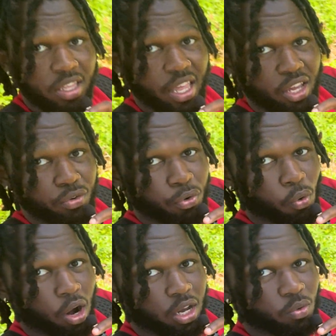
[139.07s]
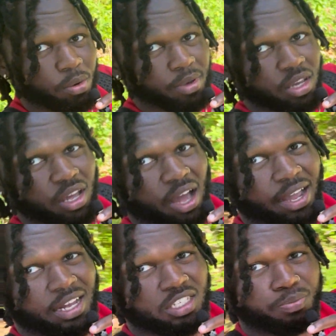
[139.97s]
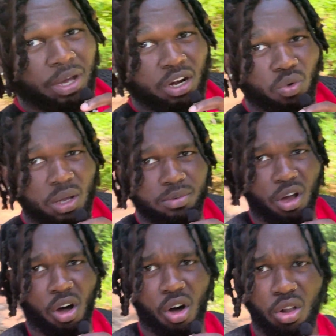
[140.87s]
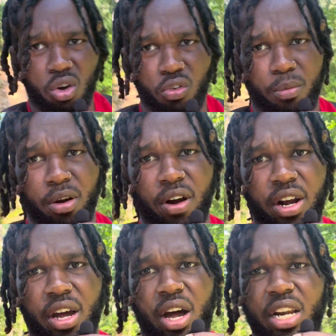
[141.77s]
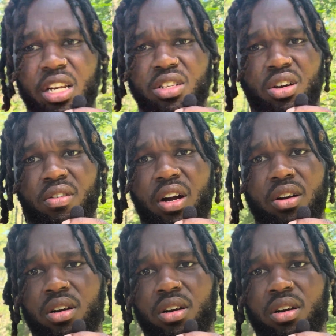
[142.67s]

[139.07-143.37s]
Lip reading: Thank you for walking with me. I got spider webs all over me right now. I need to turn around.